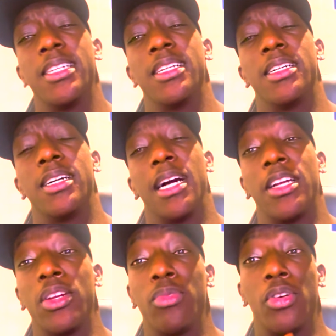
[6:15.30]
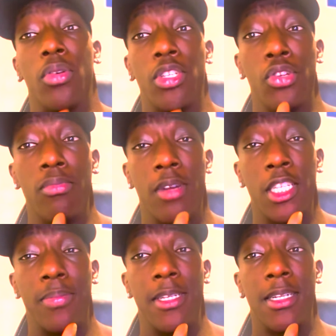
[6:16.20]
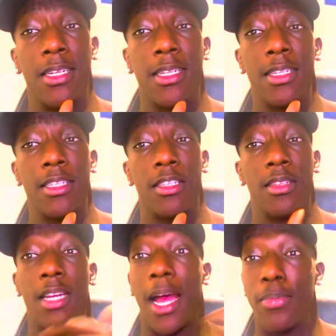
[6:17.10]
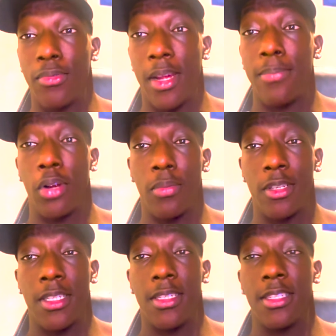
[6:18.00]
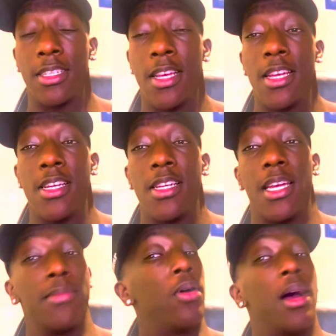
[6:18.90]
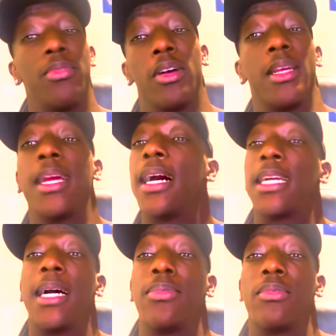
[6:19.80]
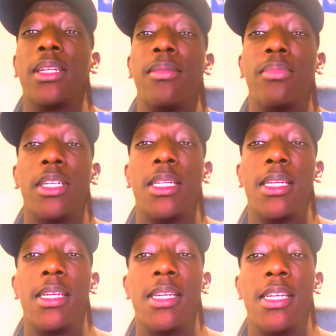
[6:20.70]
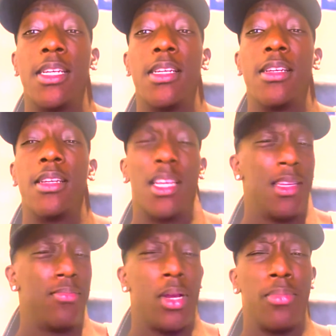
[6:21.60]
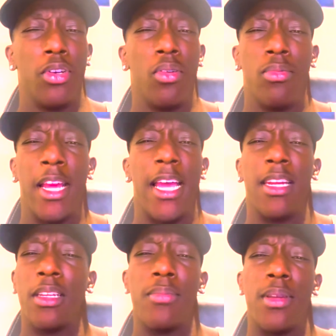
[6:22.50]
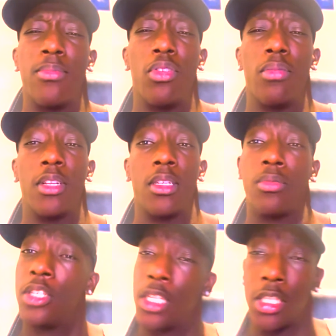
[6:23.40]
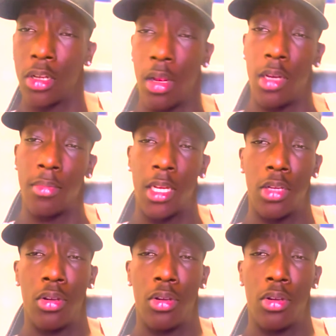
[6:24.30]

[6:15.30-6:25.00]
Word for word: Uh, I couldn't record too much because copyright purposes, and probably already got copywritten, but I'm probably going to add a little bit more because we just started, man.